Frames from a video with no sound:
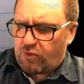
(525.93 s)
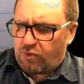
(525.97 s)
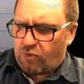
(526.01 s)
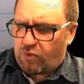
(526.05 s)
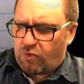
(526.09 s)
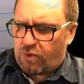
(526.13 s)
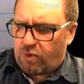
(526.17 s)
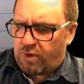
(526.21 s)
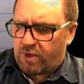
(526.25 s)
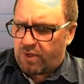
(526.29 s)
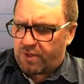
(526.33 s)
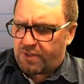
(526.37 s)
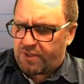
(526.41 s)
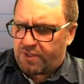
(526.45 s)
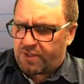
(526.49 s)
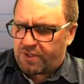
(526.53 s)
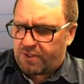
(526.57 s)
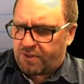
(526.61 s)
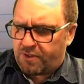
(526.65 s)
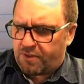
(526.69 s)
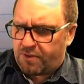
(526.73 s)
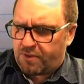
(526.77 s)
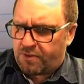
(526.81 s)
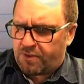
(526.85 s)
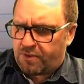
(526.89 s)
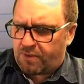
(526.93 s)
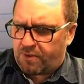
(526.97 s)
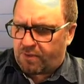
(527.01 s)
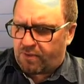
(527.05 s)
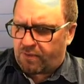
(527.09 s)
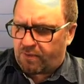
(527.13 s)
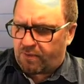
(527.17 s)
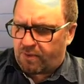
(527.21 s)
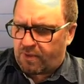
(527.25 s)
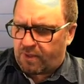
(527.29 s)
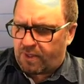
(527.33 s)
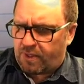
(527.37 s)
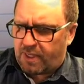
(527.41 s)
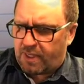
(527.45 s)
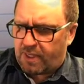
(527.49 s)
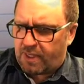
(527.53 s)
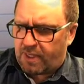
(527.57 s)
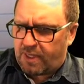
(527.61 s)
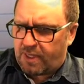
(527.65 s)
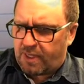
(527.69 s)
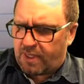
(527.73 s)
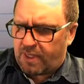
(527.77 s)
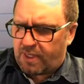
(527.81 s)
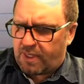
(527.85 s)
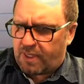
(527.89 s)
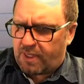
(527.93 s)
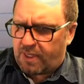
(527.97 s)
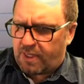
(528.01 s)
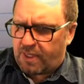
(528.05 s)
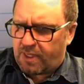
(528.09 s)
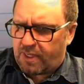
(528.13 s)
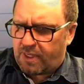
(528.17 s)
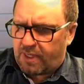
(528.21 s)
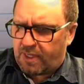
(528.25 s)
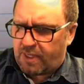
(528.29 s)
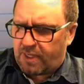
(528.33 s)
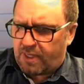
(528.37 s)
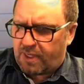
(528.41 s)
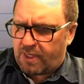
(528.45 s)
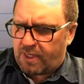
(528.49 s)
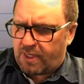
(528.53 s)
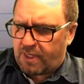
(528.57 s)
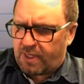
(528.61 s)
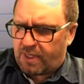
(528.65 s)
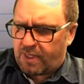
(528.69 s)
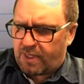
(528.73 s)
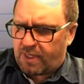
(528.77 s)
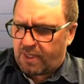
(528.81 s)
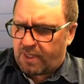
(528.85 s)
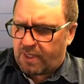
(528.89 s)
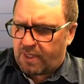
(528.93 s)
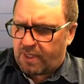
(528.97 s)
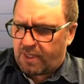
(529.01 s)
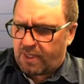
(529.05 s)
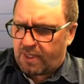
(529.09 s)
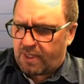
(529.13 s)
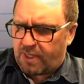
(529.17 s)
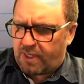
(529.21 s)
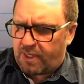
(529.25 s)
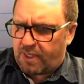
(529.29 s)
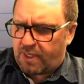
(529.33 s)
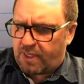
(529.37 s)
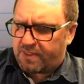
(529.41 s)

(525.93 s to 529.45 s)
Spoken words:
1, 2, 3, 4, 5.